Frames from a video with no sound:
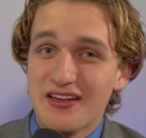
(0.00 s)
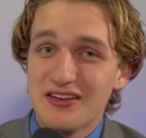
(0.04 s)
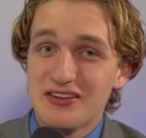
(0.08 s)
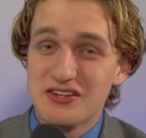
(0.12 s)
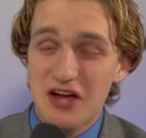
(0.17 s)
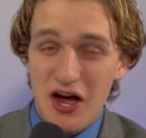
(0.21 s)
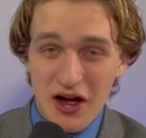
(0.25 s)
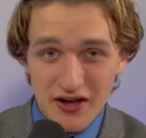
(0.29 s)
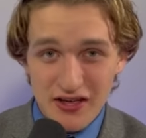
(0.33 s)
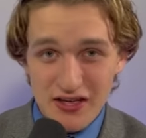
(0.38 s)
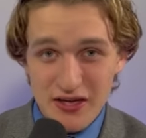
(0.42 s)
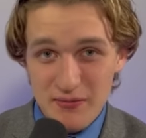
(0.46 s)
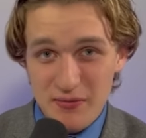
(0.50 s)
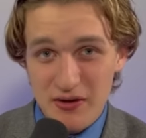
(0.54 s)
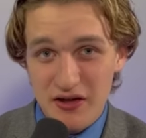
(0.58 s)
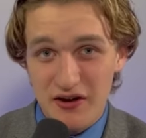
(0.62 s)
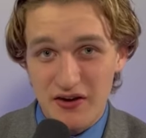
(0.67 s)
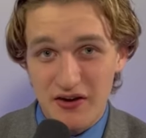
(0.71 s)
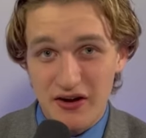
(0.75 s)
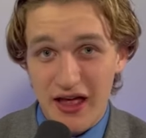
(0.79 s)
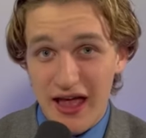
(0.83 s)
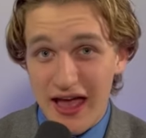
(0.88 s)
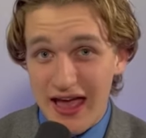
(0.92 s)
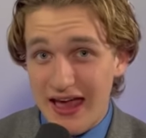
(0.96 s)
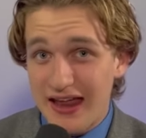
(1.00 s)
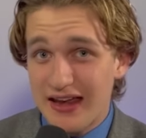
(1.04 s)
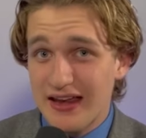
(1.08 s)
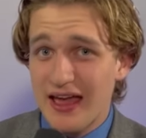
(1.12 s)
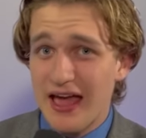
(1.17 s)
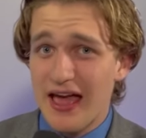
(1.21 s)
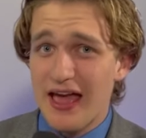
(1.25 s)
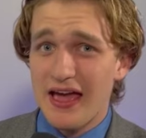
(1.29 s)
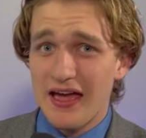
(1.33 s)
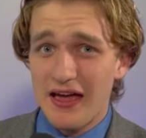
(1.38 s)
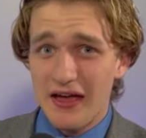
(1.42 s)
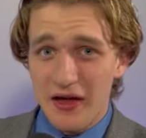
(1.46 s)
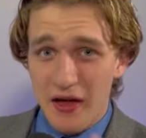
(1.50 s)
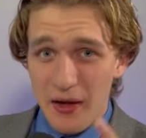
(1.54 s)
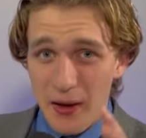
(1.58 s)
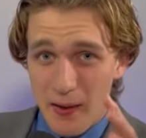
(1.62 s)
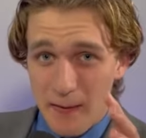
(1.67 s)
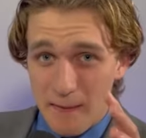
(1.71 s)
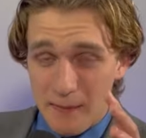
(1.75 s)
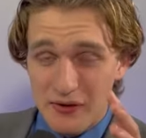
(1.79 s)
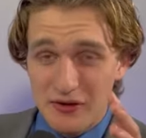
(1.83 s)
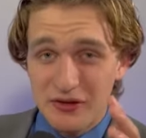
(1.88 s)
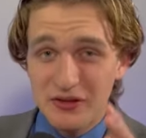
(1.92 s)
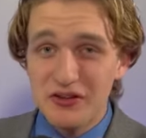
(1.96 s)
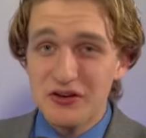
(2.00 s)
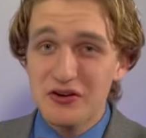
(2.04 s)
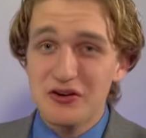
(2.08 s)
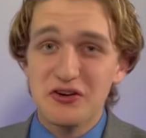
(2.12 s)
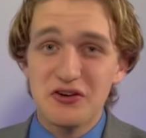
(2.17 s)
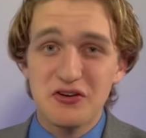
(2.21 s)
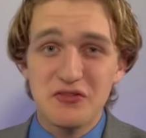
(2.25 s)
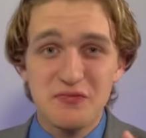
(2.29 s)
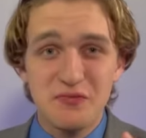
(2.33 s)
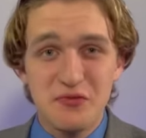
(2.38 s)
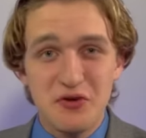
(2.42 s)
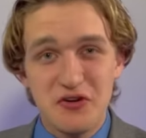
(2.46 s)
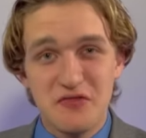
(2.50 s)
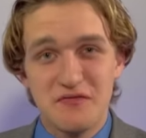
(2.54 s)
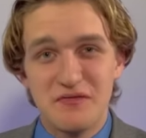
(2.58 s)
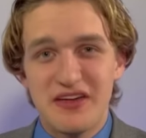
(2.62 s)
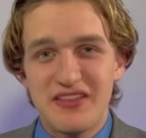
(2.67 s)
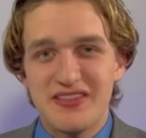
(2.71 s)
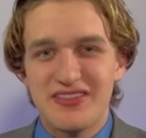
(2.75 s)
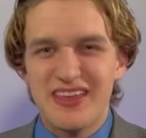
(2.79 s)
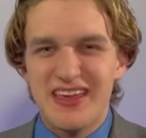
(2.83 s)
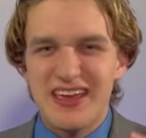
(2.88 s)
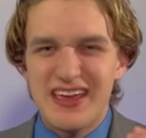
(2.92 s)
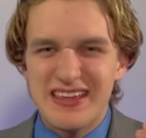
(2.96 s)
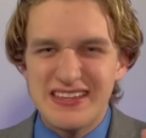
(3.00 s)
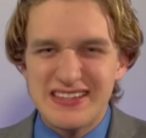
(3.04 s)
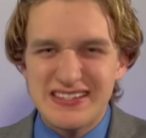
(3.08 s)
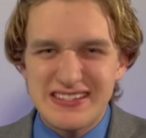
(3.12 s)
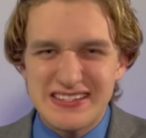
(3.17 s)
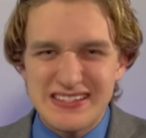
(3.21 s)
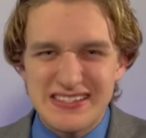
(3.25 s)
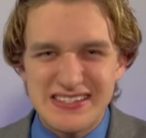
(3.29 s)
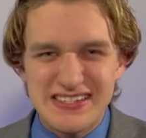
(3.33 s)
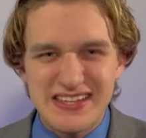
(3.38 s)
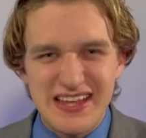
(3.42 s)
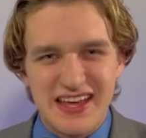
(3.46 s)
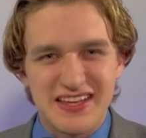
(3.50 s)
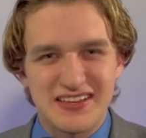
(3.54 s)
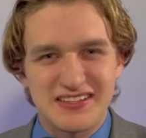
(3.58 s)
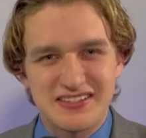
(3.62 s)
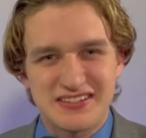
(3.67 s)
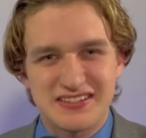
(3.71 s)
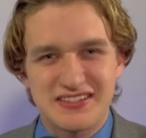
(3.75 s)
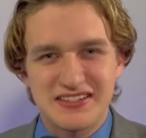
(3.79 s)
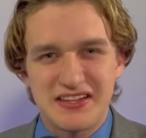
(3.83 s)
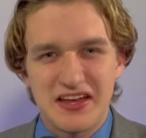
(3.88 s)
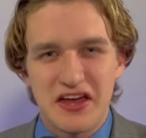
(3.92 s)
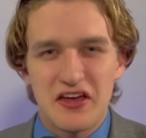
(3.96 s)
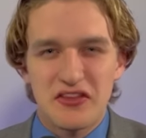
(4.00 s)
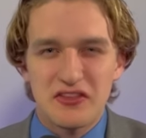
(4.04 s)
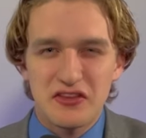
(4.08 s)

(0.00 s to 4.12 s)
documentary and a political movement that insists